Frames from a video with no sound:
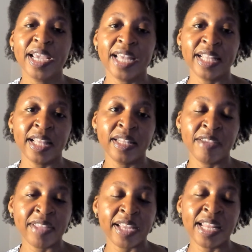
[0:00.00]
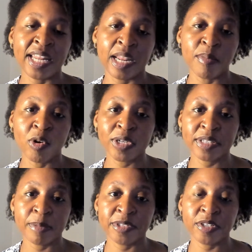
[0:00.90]
And then if they need any more
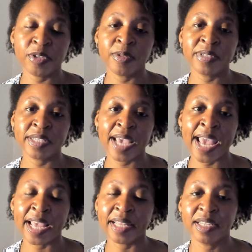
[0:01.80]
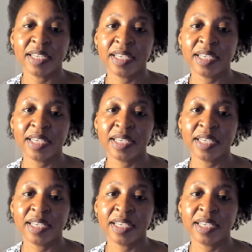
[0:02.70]
substitutes at